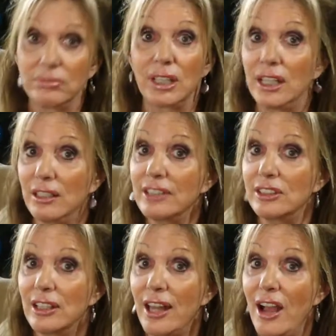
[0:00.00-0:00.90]
in less
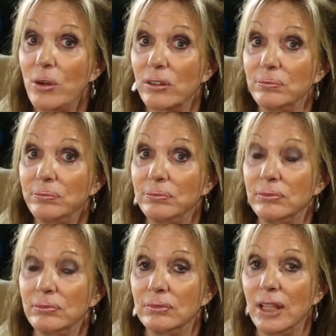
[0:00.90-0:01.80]
than an hour.
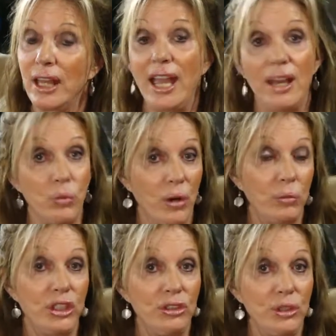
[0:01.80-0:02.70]
And what
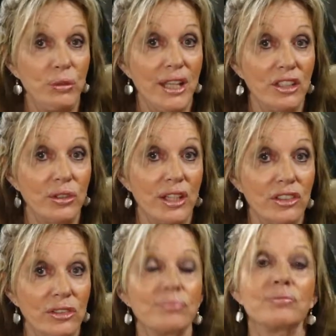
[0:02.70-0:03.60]
will you do with that
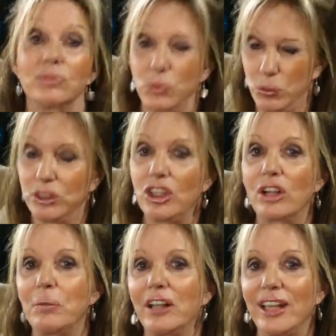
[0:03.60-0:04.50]
dress? We'll talk
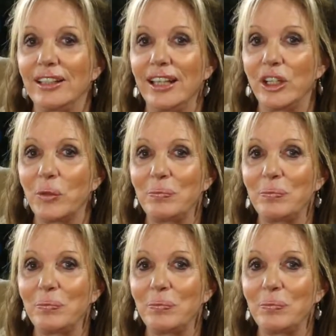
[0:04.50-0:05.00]
about that later.